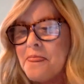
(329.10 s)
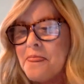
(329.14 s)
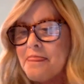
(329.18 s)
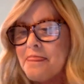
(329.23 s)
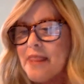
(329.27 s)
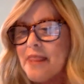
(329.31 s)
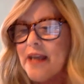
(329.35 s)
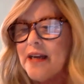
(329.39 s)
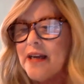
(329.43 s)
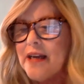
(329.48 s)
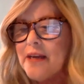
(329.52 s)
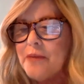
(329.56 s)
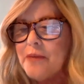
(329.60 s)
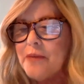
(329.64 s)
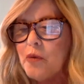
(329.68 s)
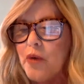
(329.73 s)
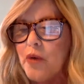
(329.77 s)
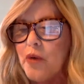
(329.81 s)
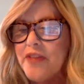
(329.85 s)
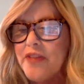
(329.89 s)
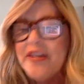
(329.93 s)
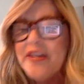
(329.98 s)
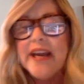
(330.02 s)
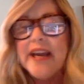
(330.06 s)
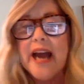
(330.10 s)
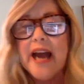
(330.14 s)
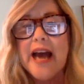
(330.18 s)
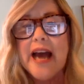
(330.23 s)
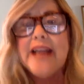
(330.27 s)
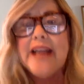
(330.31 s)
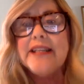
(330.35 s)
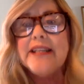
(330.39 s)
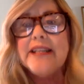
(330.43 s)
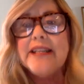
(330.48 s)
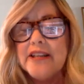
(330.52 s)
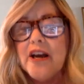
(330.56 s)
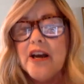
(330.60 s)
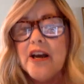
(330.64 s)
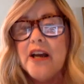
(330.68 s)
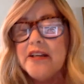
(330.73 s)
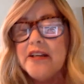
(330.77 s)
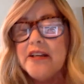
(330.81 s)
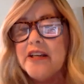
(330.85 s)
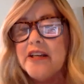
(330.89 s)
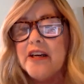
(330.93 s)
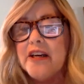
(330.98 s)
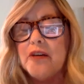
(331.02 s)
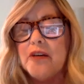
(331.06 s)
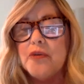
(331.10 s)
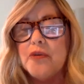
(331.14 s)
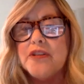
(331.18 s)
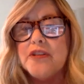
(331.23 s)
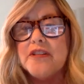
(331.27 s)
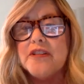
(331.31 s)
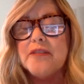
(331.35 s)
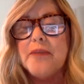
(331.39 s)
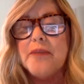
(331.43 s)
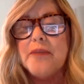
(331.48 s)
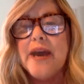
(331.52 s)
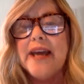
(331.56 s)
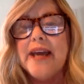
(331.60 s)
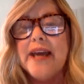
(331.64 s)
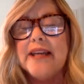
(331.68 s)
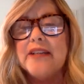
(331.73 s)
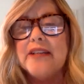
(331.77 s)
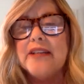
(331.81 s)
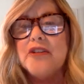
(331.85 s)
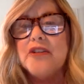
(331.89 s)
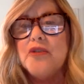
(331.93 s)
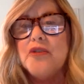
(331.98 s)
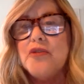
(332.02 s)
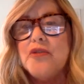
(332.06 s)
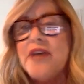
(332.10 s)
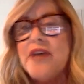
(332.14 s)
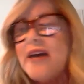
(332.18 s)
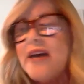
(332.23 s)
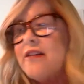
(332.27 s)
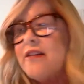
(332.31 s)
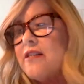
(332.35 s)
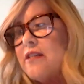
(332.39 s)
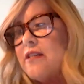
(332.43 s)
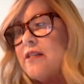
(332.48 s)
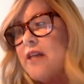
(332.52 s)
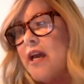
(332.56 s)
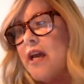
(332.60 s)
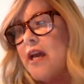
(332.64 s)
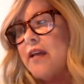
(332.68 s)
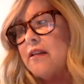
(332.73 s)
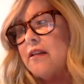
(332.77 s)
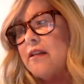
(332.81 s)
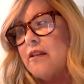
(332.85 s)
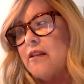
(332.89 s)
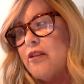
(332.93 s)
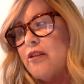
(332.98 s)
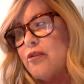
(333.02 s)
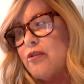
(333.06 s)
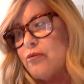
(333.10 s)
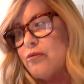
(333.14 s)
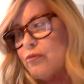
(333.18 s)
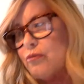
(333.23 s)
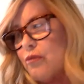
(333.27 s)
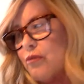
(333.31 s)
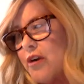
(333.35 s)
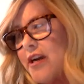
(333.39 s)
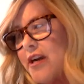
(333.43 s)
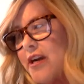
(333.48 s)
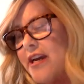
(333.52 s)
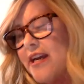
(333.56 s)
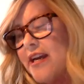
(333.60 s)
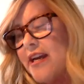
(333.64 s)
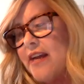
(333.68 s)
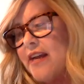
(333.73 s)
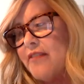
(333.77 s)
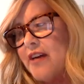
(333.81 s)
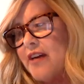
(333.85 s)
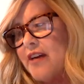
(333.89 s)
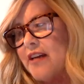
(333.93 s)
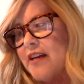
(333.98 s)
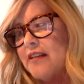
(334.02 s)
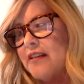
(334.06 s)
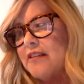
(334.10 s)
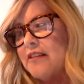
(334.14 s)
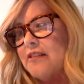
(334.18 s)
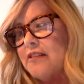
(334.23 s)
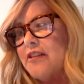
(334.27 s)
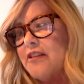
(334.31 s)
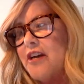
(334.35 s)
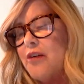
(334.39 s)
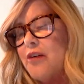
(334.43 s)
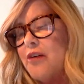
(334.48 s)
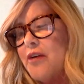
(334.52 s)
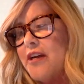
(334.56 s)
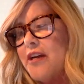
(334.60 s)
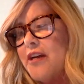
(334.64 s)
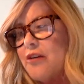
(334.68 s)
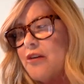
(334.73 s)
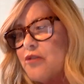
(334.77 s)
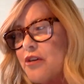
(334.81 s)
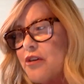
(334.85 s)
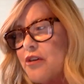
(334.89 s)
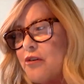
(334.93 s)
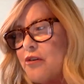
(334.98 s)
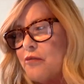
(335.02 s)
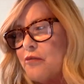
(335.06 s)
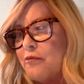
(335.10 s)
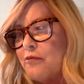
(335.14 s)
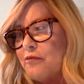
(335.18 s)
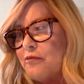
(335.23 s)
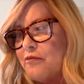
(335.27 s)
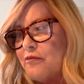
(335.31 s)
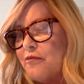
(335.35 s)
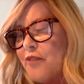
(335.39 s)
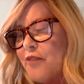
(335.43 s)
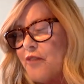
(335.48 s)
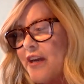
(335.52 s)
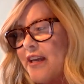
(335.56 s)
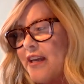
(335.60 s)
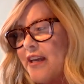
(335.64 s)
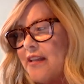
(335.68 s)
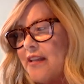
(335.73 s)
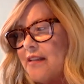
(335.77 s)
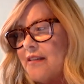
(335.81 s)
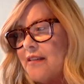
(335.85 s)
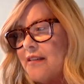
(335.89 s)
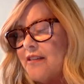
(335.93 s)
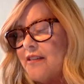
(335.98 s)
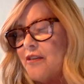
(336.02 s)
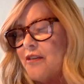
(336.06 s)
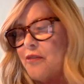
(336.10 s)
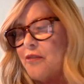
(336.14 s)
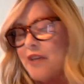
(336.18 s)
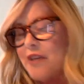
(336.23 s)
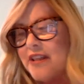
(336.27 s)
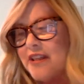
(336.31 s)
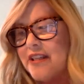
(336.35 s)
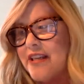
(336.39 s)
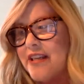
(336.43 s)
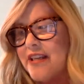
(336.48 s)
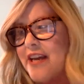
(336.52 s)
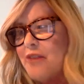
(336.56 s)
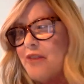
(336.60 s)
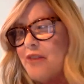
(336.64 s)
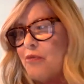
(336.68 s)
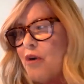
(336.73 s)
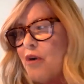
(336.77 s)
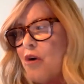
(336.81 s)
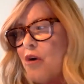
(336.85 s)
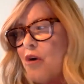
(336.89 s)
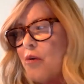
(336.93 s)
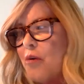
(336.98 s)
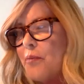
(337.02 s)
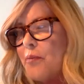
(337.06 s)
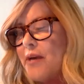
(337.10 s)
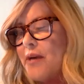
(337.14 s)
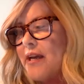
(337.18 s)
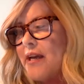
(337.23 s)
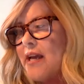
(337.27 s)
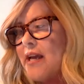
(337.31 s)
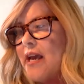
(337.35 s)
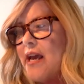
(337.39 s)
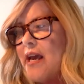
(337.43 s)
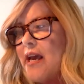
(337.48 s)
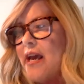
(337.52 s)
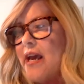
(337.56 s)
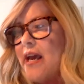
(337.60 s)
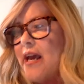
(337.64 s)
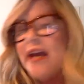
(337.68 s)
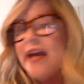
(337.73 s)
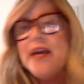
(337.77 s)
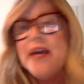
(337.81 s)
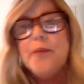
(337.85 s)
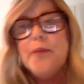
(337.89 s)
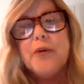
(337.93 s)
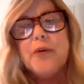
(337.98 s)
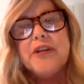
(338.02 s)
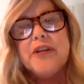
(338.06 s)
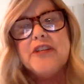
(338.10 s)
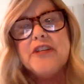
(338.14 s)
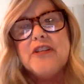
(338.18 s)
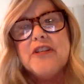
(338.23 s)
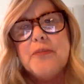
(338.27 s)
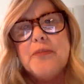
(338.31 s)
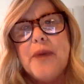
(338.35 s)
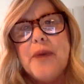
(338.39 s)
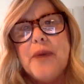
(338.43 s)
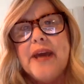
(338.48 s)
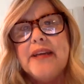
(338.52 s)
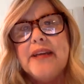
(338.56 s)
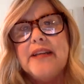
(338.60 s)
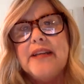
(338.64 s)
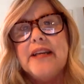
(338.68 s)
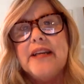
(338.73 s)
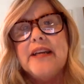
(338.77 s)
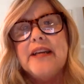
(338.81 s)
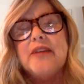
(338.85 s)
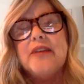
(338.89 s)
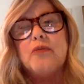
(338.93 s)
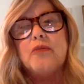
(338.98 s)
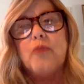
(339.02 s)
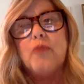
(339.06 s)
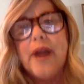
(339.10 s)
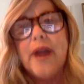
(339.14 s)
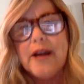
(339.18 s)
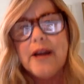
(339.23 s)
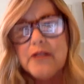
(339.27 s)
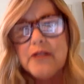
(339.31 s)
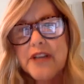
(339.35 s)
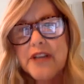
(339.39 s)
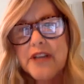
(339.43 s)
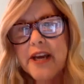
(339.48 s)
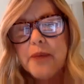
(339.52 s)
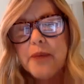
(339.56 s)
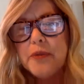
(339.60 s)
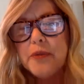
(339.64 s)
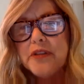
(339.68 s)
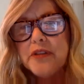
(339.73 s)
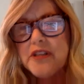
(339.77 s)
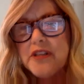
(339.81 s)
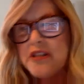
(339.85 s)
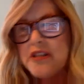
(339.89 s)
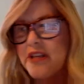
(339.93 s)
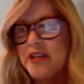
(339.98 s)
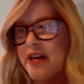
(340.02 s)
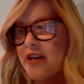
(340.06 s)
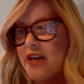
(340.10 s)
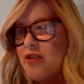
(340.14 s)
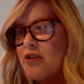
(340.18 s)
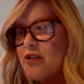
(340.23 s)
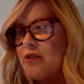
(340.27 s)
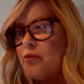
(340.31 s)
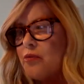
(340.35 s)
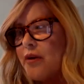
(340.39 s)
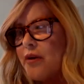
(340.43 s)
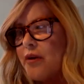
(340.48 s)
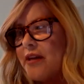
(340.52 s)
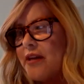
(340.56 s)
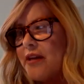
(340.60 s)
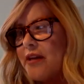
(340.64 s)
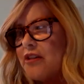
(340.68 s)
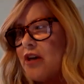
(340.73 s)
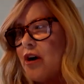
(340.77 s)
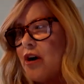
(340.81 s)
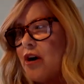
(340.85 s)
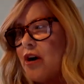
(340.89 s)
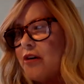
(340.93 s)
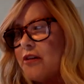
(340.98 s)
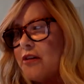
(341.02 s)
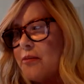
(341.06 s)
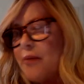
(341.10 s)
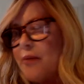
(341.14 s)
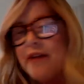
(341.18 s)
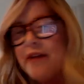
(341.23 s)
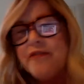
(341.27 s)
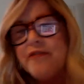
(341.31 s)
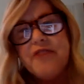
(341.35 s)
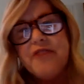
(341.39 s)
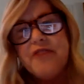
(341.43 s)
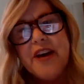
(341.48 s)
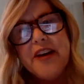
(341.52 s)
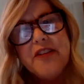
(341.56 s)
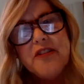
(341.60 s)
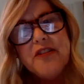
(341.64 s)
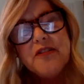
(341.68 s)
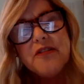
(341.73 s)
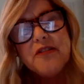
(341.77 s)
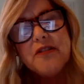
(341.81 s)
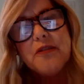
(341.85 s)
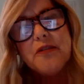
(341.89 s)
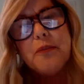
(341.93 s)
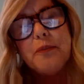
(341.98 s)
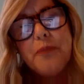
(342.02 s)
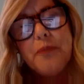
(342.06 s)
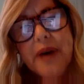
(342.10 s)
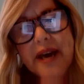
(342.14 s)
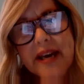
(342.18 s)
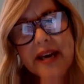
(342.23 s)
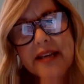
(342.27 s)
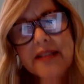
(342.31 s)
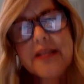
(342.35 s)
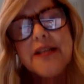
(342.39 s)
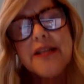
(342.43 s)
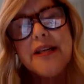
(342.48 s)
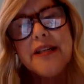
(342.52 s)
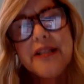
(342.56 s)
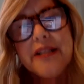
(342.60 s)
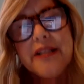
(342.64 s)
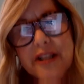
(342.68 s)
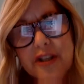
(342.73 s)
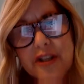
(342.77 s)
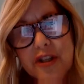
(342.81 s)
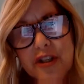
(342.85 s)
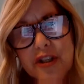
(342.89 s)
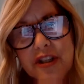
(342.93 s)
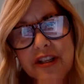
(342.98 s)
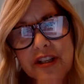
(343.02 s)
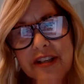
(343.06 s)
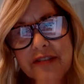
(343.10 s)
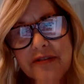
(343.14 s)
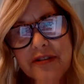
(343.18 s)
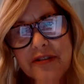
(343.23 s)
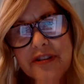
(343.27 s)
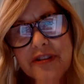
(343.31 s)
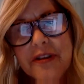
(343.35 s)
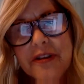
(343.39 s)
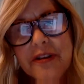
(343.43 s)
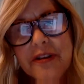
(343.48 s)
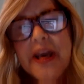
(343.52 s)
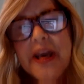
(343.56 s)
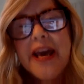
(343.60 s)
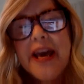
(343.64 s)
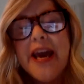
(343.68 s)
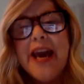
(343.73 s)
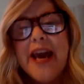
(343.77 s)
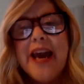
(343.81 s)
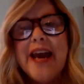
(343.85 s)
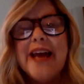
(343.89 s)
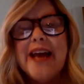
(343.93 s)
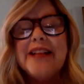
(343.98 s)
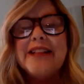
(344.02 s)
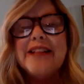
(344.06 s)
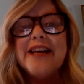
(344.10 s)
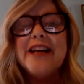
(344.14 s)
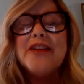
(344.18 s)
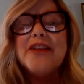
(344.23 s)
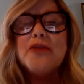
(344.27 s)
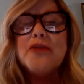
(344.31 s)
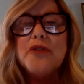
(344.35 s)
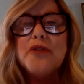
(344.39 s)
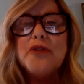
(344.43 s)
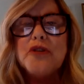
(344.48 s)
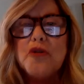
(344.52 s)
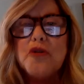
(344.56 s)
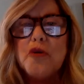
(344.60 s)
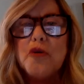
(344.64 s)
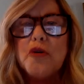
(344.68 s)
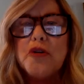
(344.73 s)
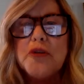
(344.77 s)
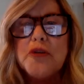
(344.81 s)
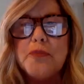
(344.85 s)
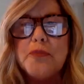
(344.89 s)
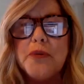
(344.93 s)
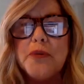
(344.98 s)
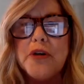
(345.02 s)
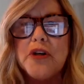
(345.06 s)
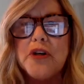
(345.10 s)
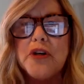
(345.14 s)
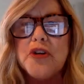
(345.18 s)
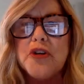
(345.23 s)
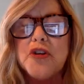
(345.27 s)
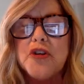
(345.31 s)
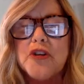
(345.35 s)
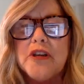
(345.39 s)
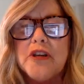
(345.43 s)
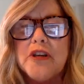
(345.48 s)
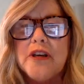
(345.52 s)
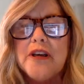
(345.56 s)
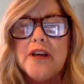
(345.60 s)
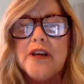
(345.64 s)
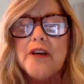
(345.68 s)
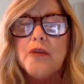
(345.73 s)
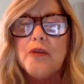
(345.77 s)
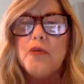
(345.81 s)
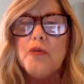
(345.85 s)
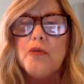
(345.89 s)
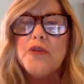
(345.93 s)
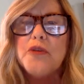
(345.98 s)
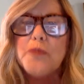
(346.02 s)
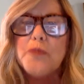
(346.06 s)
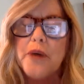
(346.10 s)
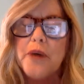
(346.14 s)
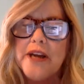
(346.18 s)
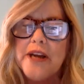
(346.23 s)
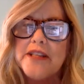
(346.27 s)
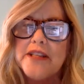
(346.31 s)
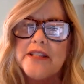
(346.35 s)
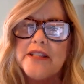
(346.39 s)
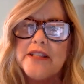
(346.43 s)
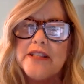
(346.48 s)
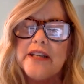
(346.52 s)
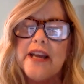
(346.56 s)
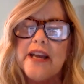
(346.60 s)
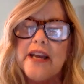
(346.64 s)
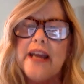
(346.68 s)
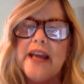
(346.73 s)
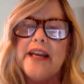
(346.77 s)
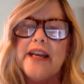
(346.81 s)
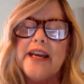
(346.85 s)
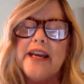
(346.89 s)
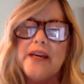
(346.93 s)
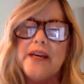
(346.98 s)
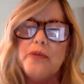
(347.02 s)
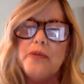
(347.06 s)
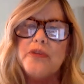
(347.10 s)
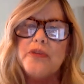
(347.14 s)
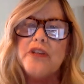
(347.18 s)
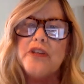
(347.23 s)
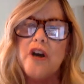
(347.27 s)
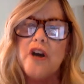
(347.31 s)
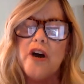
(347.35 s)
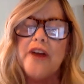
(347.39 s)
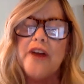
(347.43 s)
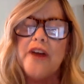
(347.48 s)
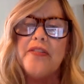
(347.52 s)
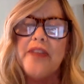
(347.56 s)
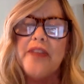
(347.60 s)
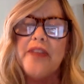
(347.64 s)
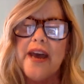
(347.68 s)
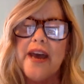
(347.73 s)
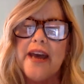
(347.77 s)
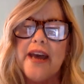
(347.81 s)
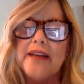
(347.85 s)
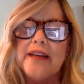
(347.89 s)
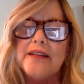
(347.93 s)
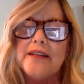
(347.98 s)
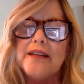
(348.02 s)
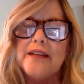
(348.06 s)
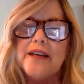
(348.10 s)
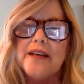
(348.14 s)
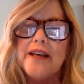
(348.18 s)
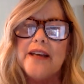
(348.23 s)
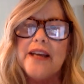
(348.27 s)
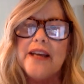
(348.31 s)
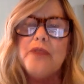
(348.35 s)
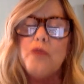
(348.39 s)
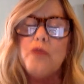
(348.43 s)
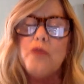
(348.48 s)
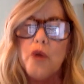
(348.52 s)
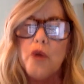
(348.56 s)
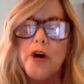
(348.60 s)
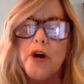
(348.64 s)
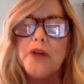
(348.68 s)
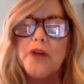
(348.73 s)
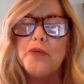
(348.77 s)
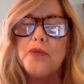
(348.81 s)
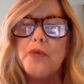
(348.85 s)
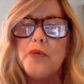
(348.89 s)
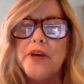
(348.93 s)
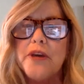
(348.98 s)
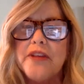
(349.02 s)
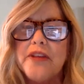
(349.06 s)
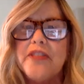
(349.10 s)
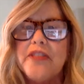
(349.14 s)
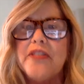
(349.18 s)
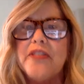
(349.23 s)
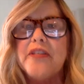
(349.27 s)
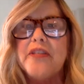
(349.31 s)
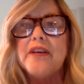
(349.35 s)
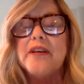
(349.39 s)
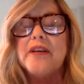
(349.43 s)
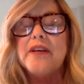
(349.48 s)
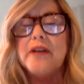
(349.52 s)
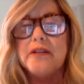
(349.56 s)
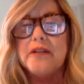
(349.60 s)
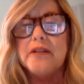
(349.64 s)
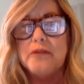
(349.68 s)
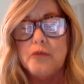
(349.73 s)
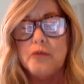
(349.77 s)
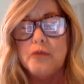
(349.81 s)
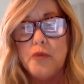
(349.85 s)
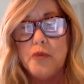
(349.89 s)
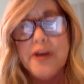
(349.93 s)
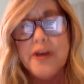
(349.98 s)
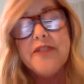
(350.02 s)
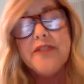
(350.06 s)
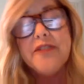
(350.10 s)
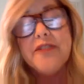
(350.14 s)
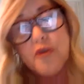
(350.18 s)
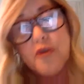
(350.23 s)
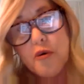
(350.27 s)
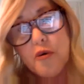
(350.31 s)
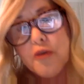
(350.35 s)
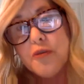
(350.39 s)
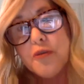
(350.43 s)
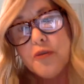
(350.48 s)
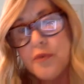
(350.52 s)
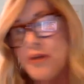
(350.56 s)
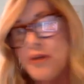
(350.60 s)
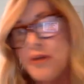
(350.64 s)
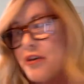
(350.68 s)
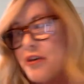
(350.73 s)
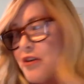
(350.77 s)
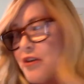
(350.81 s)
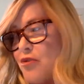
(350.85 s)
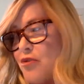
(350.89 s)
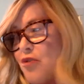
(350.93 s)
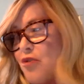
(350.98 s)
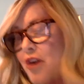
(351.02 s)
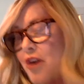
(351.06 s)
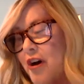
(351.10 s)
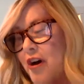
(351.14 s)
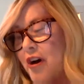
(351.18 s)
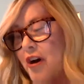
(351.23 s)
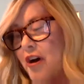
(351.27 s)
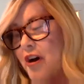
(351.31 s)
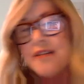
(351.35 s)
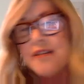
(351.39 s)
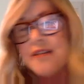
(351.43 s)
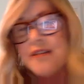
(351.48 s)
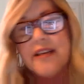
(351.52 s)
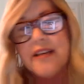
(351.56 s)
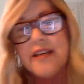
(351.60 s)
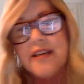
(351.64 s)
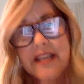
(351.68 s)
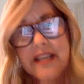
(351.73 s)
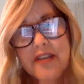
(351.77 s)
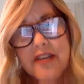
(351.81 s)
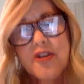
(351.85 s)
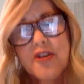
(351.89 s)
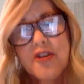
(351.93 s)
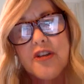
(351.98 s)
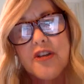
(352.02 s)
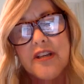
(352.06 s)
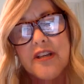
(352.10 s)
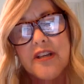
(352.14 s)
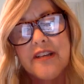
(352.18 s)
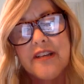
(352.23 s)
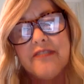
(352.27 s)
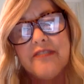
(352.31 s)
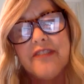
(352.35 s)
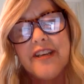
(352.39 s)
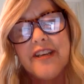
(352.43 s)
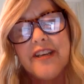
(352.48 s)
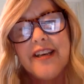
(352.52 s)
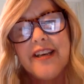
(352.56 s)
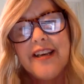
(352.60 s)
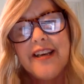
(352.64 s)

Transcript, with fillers: um, one thing I did not know was that back in two thousand three, and I've got a little note here so I don't forget, don't get the date wrong, but he participated in a roundtable discussion where they talked about faith-based initiatives. And that's when George Bush was president, and he was on that. He worked with uh, with George Bush on this initiative